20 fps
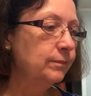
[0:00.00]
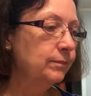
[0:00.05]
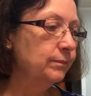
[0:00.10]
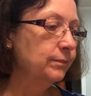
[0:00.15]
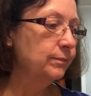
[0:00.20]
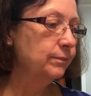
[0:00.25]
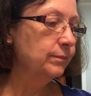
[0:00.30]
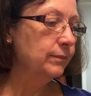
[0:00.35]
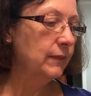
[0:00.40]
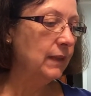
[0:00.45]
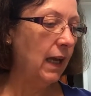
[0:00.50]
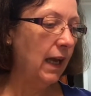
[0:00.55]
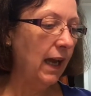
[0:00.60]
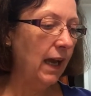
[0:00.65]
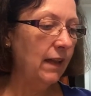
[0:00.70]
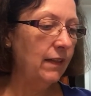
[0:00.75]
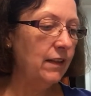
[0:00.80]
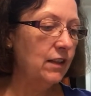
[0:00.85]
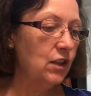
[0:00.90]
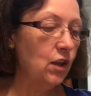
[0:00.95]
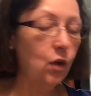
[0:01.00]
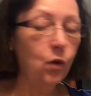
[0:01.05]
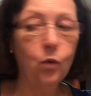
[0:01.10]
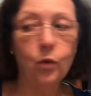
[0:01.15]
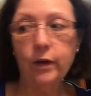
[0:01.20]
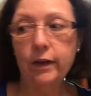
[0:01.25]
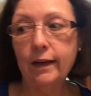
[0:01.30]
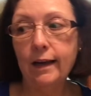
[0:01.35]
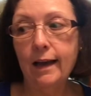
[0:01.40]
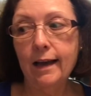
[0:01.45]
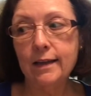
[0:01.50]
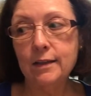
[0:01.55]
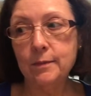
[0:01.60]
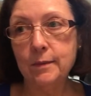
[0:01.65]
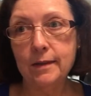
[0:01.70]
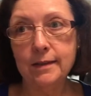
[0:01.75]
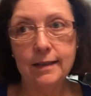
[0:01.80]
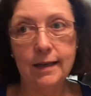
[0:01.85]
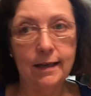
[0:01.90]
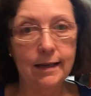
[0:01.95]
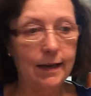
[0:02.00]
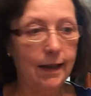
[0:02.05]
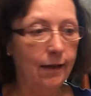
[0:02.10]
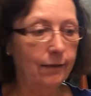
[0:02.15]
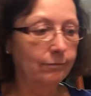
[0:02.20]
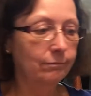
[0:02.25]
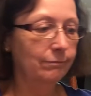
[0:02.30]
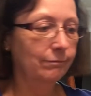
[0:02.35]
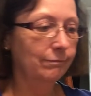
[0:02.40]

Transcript: I had this all organized by sitting down.